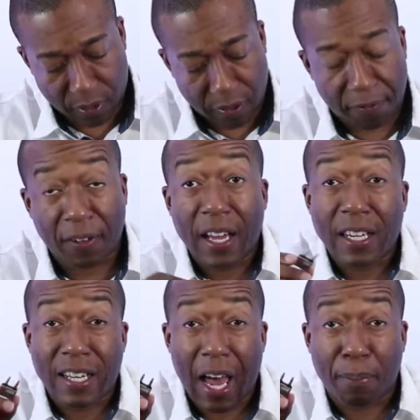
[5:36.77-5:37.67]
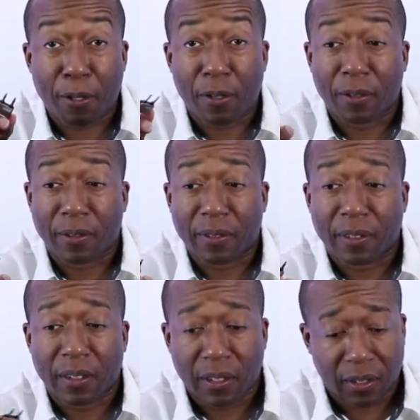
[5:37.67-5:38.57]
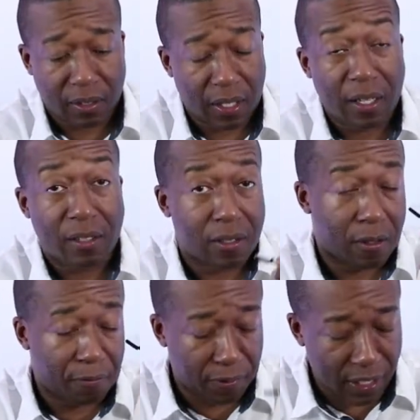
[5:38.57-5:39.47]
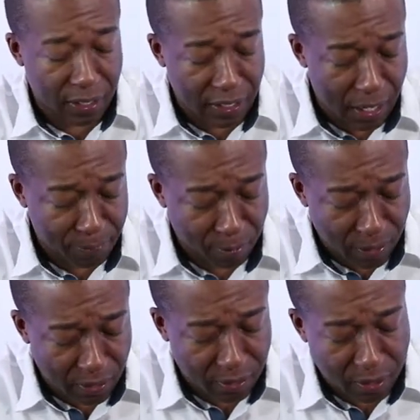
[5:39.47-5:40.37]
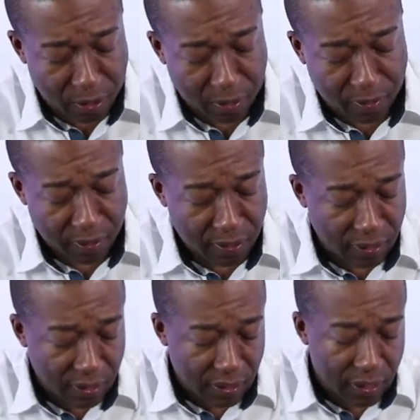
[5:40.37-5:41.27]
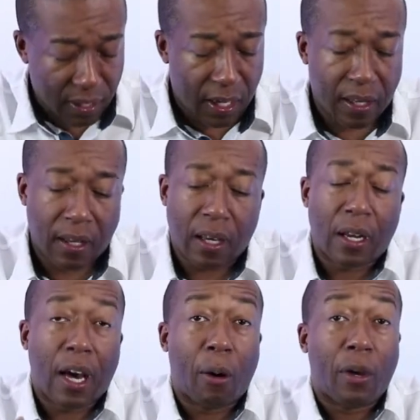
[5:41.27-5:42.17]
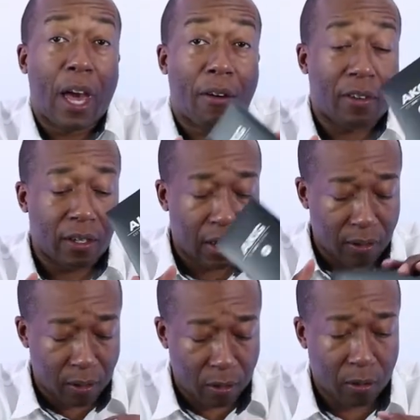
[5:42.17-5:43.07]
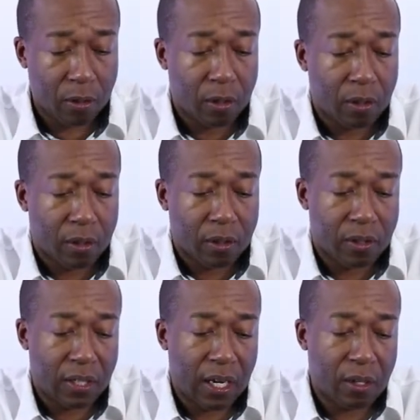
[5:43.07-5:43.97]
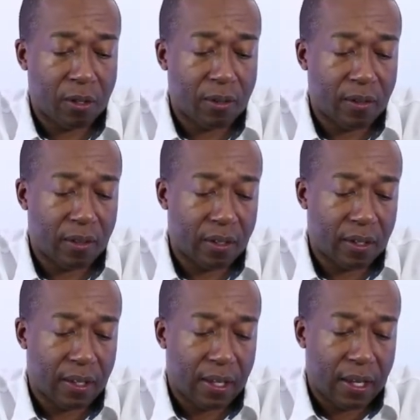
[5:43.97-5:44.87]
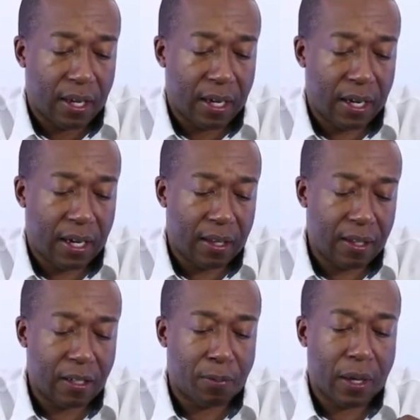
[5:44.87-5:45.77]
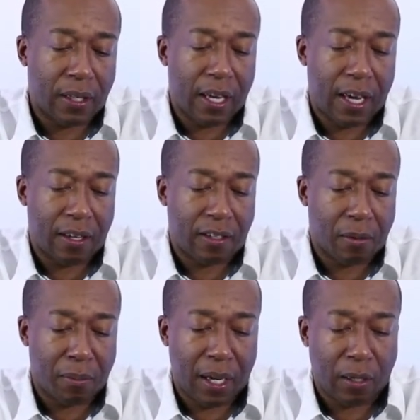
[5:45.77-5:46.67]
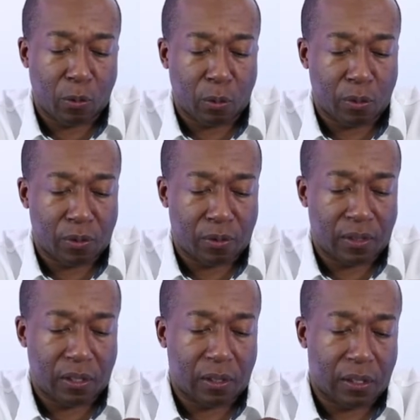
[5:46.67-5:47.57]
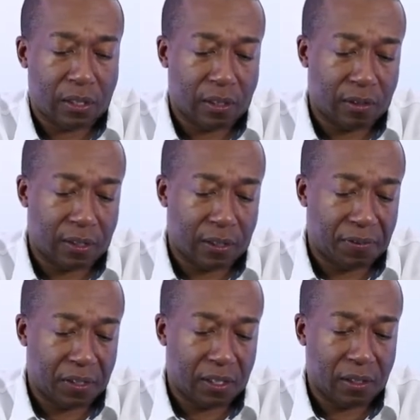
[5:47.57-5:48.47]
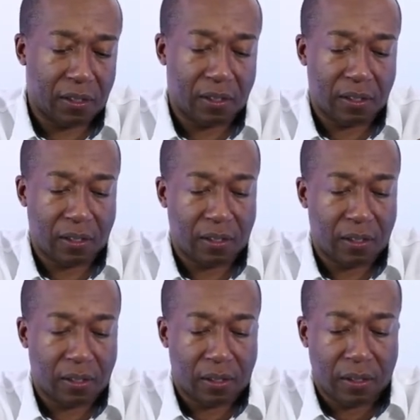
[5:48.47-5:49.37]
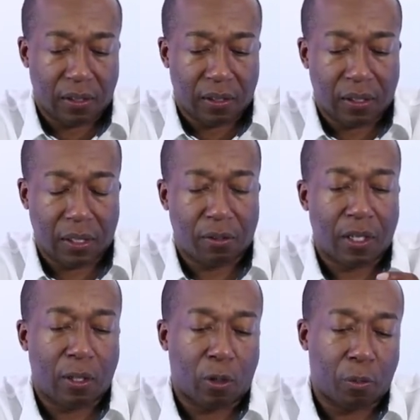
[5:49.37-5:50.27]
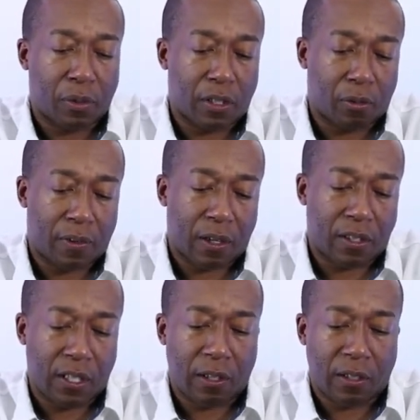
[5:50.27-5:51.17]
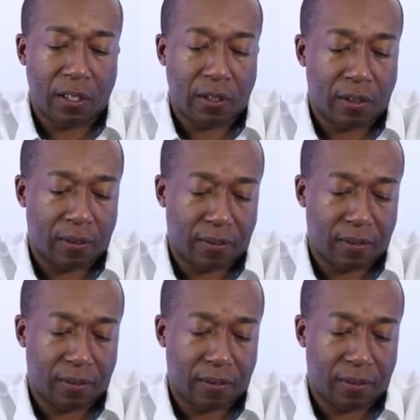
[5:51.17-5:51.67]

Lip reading: flight adapter. Okay, so it's a flight adapter right there. And then we have another container, and this probably has the manuals and all that other stuff in there. Okay, I'm trying to open this without tearing it.